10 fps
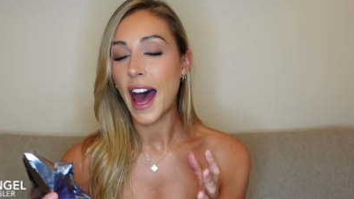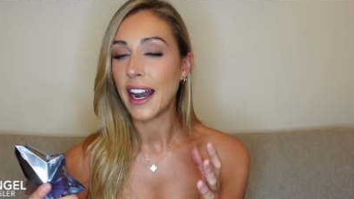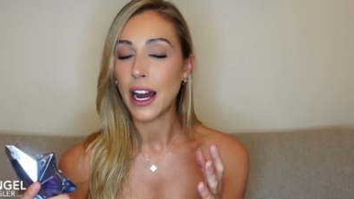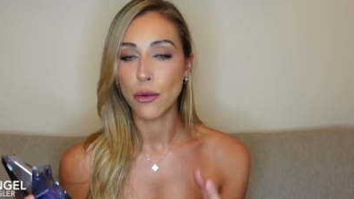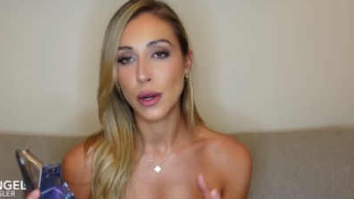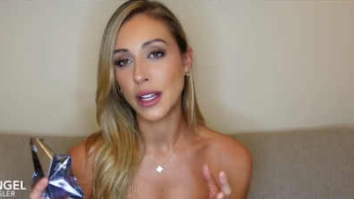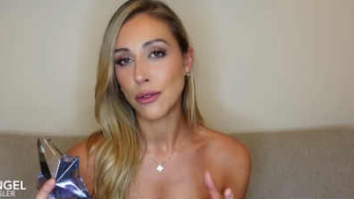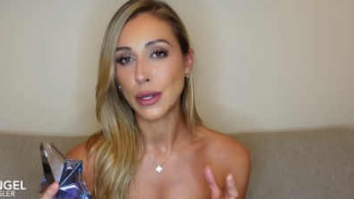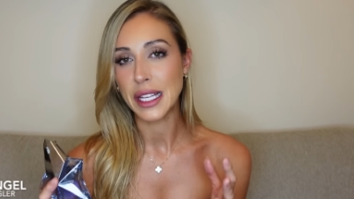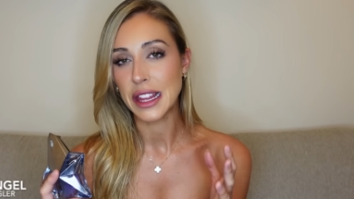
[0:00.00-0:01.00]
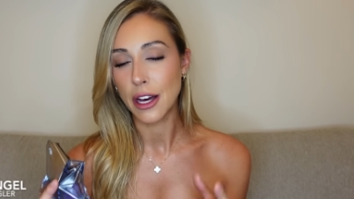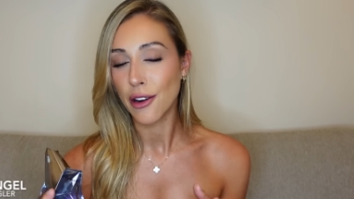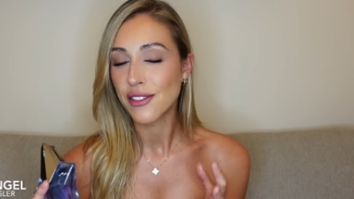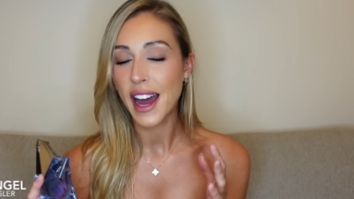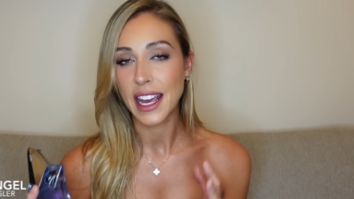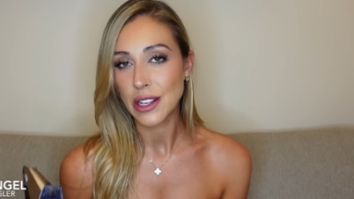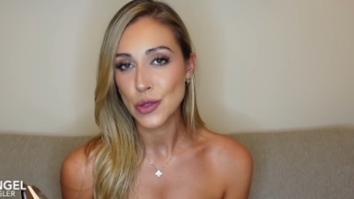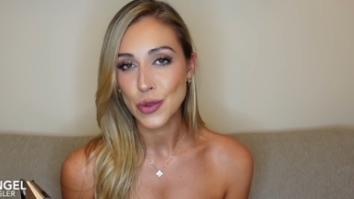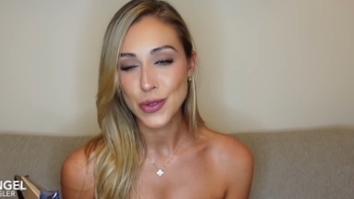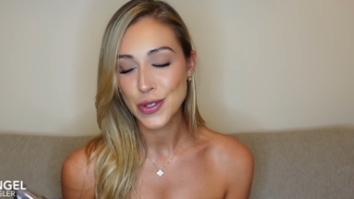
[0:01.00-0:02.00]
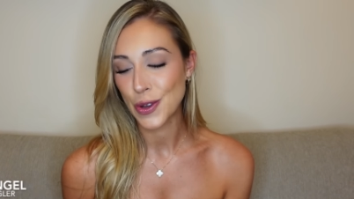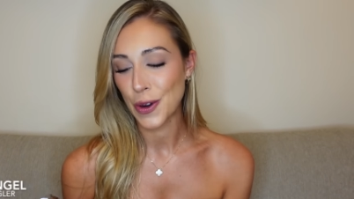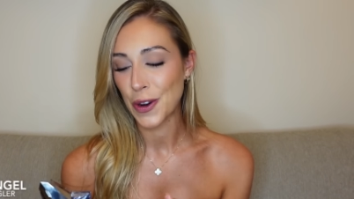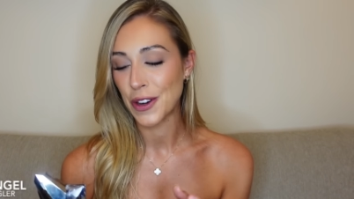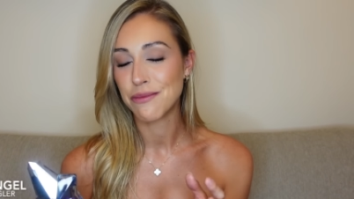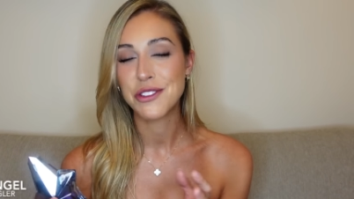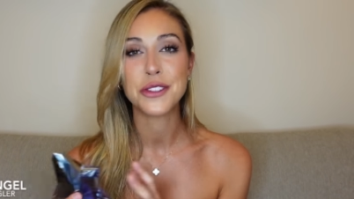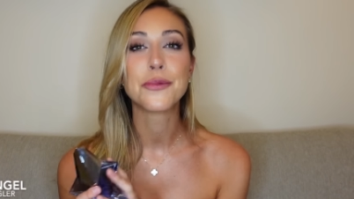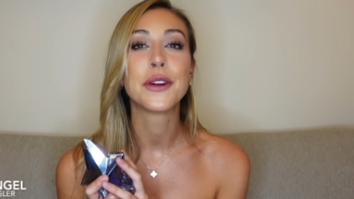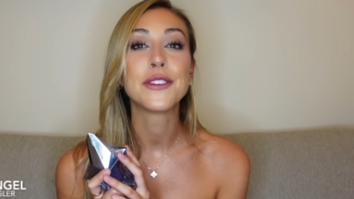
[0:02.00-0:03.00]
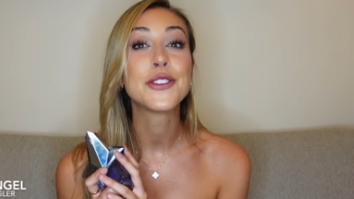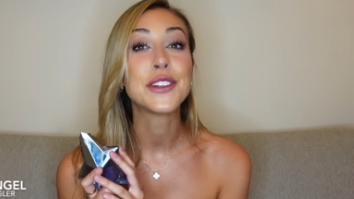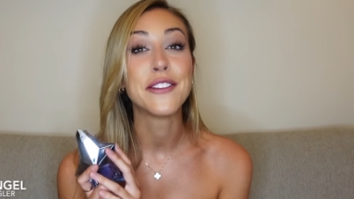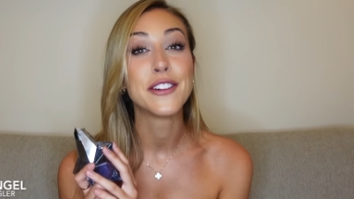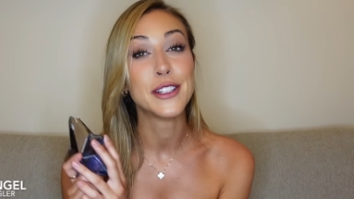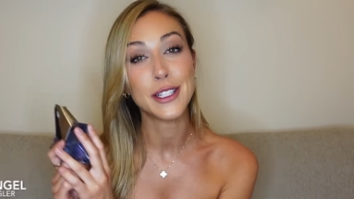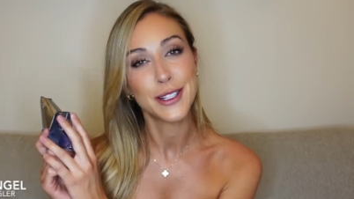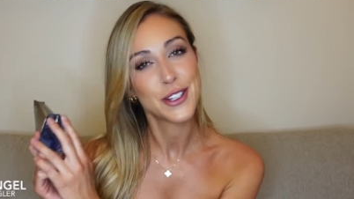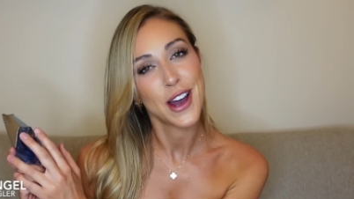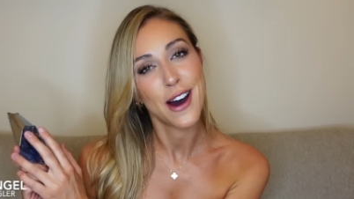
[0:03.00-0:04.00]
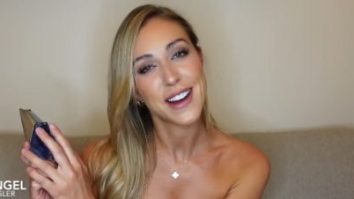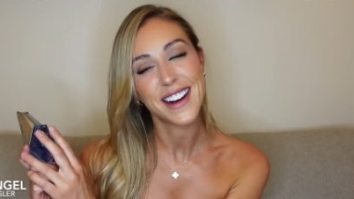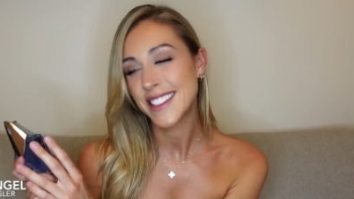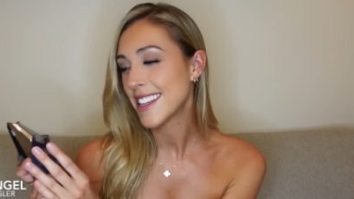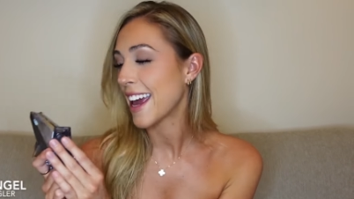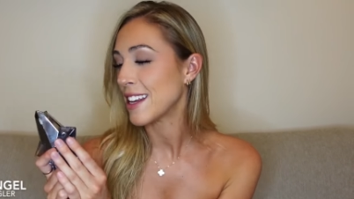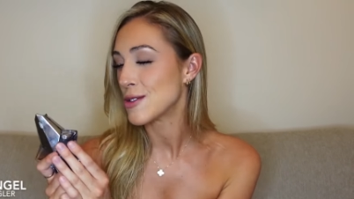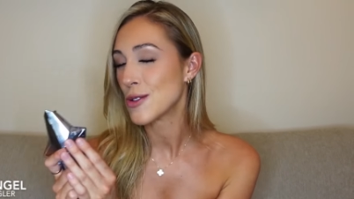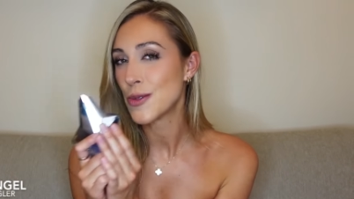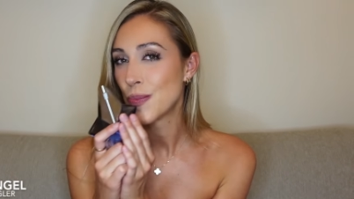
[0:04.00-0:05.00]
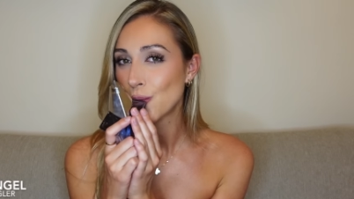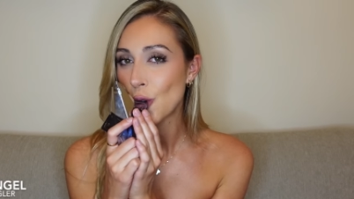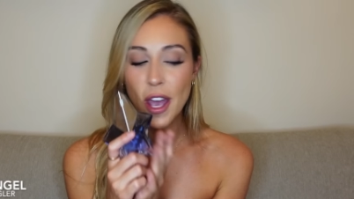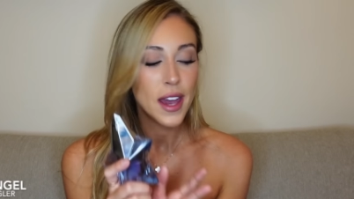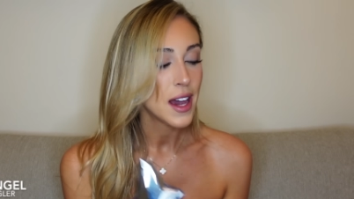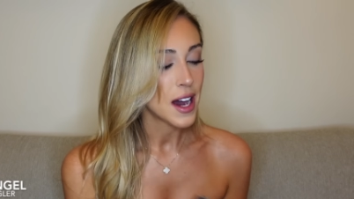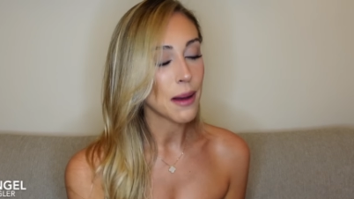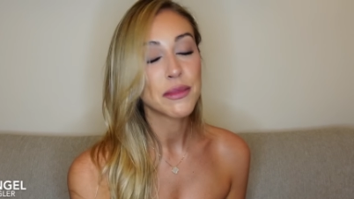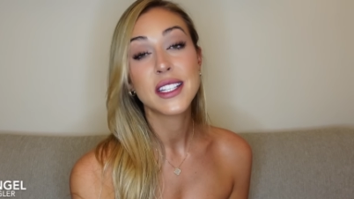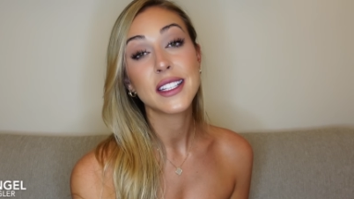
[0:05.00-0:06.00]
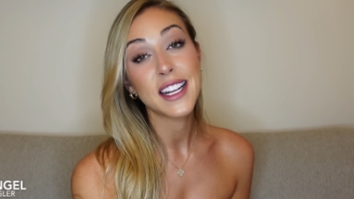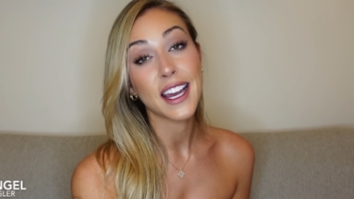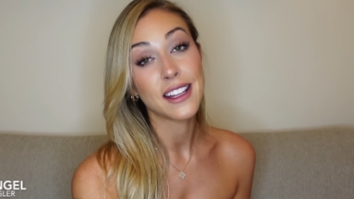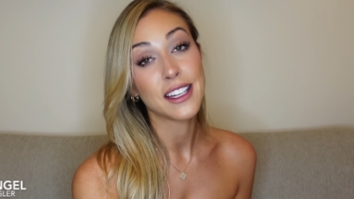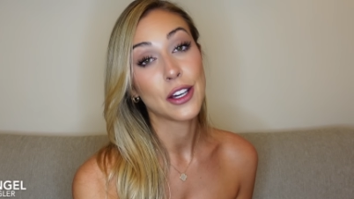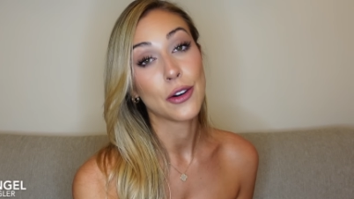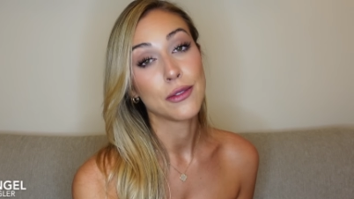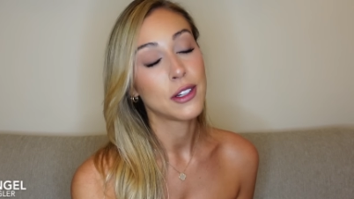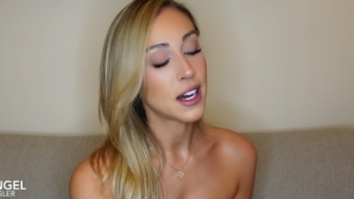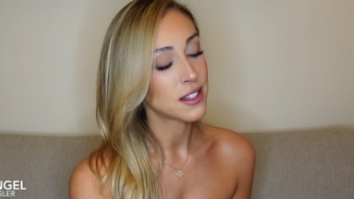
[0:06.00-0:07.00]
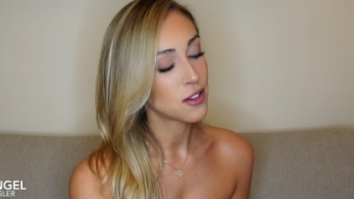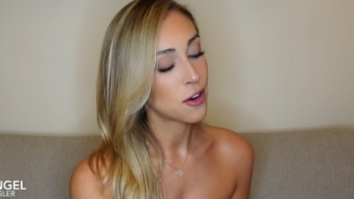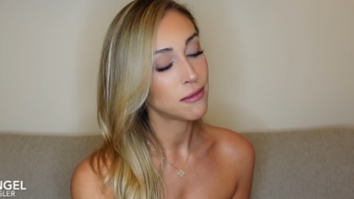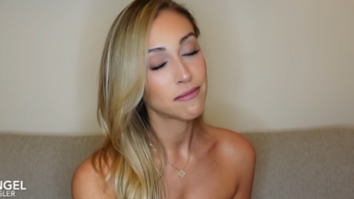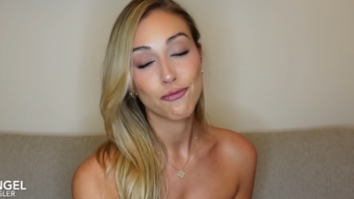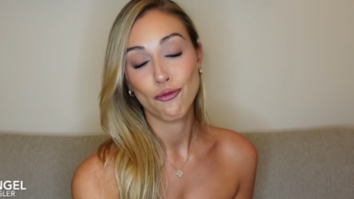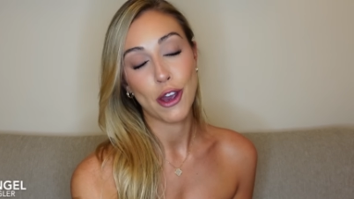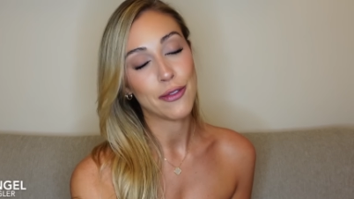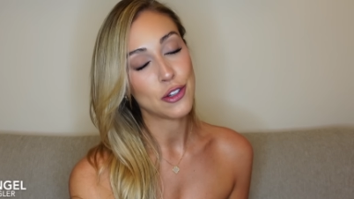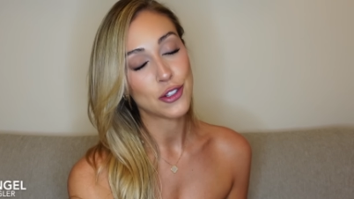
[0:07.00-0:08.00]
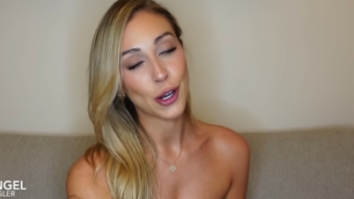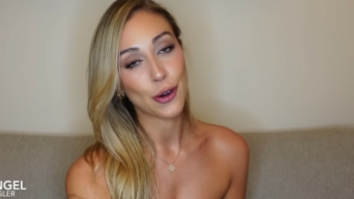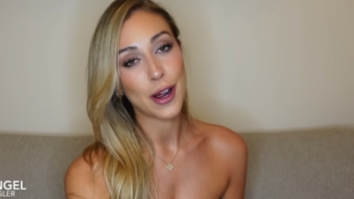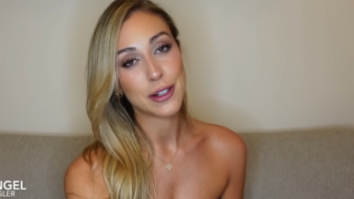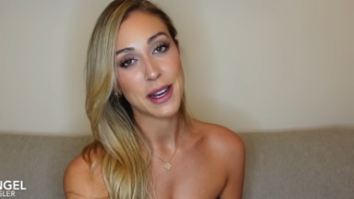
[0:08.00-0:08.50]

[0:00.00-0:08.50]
and I really love Angel, so just wanted to give it a little shout out, Angel. I'm still an alien girl. You guys know, if you stuck around